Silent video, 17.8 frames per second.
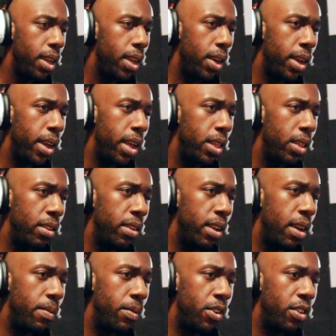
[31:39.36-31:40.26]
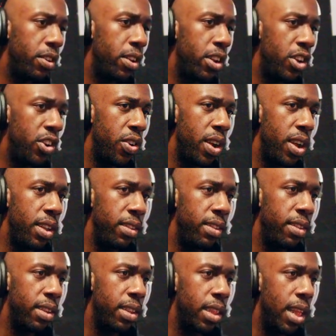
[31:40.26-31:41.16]
Okay, looks like I'm just gonna try and
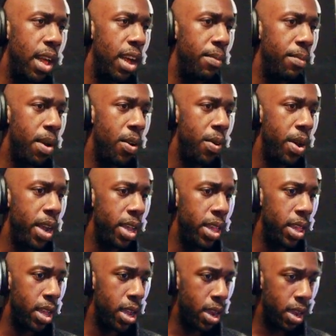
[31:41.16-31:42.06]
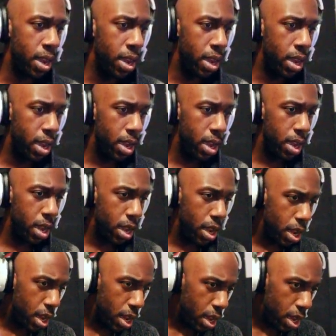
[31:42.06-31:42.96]
slide my way in there.
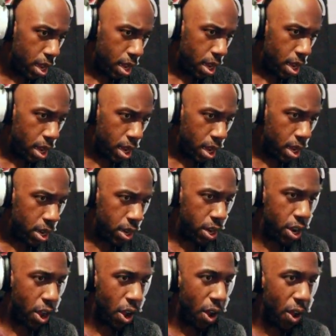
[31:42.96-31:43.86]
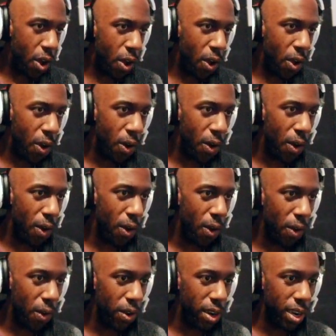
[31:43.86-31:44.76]

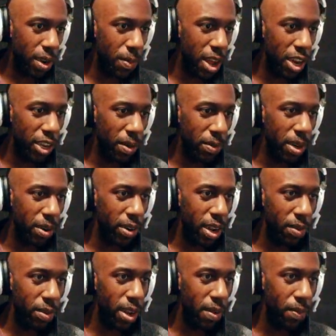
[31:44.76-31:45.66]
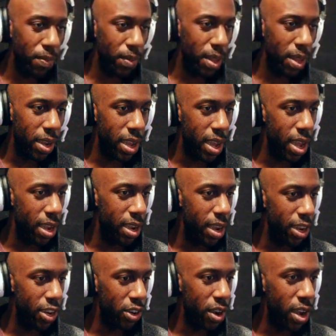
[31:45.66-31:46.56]
No! Come on, jump, jump, jump, jump! Okay,
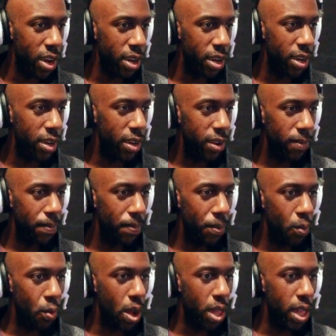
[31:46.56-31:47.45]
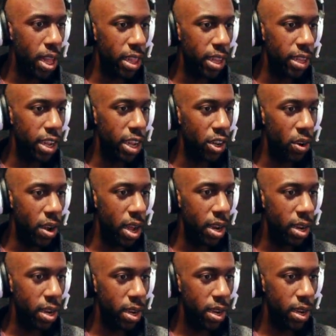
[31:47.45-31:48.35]
I tried. Well, at least I
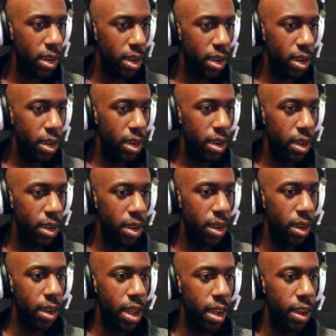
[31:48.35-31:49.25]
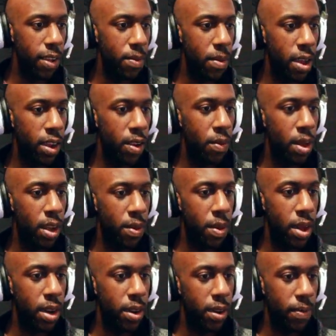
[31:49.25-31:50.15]
tried. Okay, come on, come on,
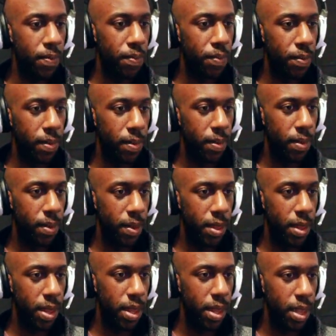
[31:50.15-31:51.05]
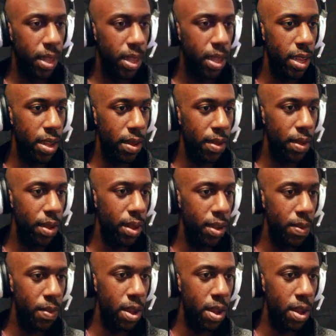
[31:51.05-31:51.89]
come on. Yep, come